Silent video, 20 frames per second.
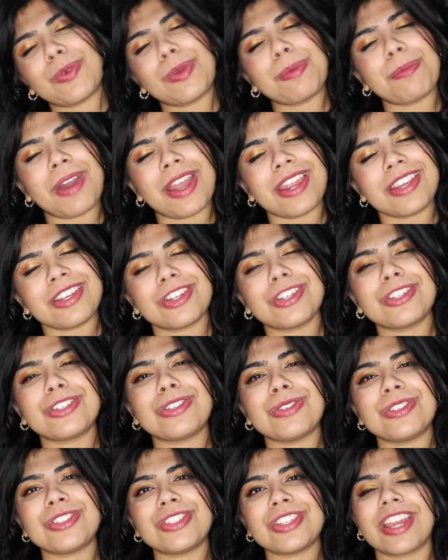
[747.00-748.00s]
reminder
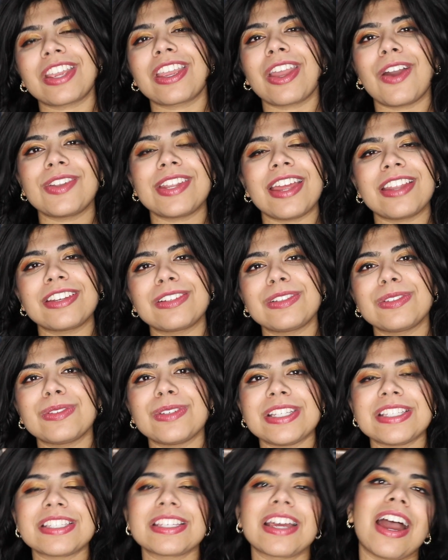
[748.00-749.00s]
to check out Ana
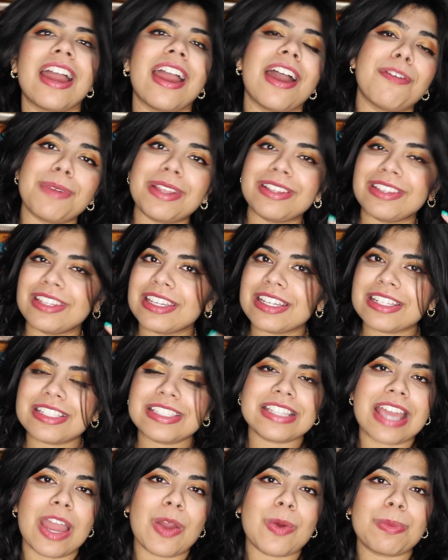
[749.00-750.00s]
Luisa. I have my link
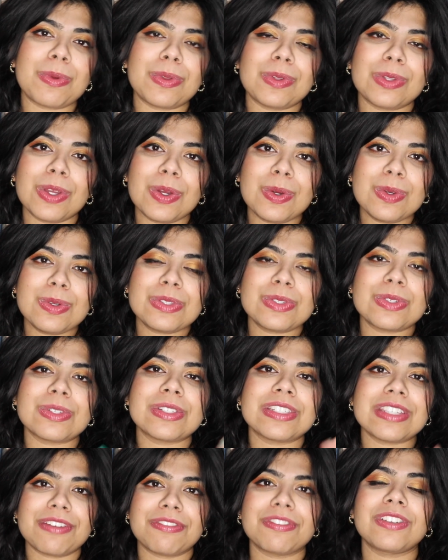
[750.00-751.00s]
down below, so
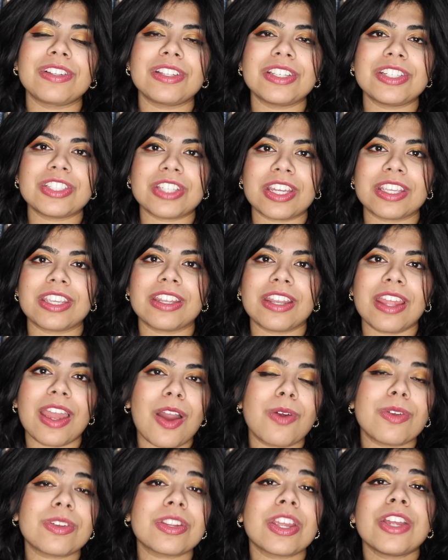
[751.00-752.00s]
definitely check it
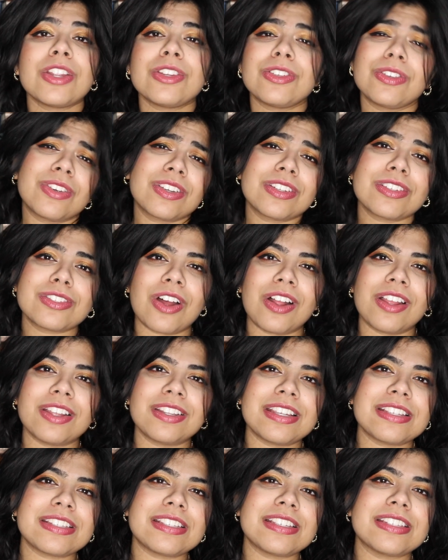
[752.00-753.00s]
out. During this
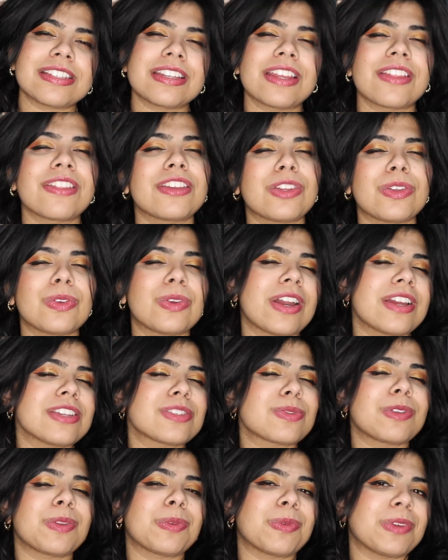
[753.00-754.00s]
holiday season, I think you guys
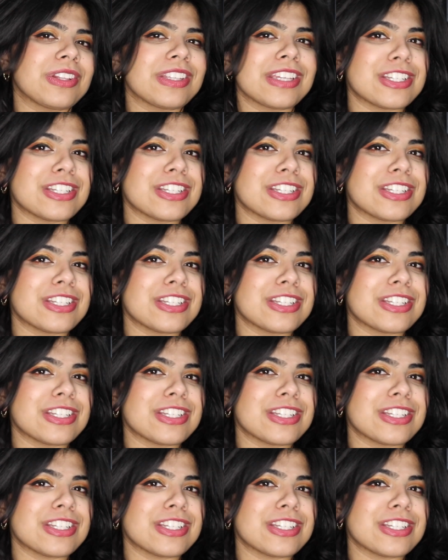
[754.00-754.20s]
will really